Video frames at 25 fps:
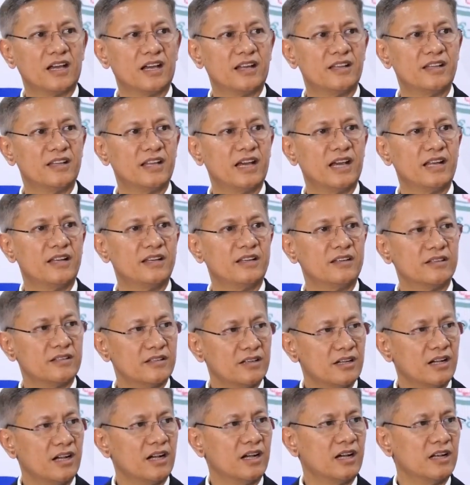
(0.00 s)
and then
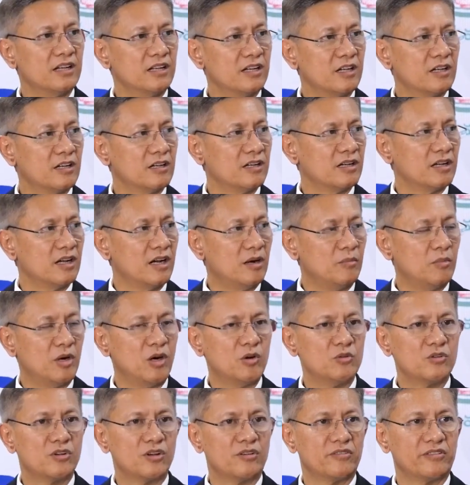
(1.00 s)
a little
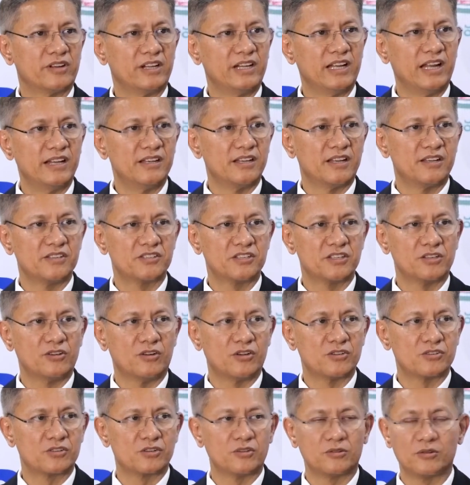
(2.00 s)
amount of redundancy
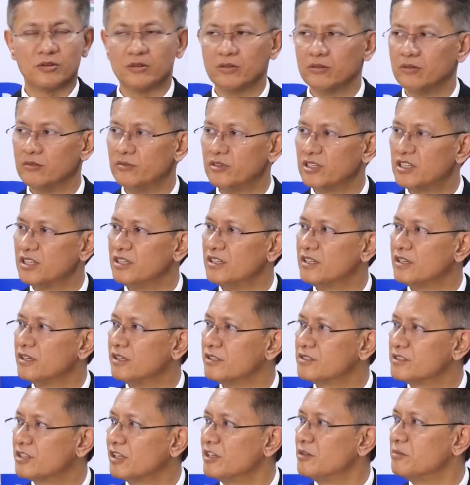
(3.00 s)
also within
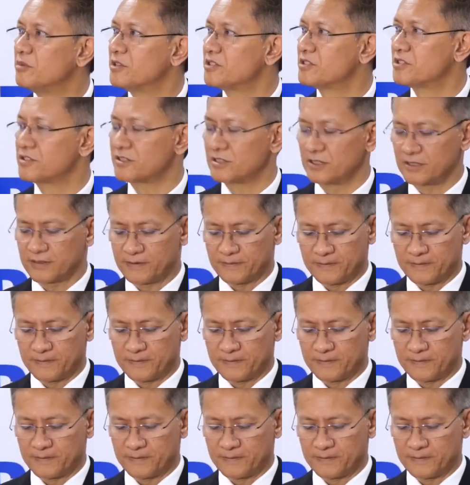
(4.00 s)
the syllabus.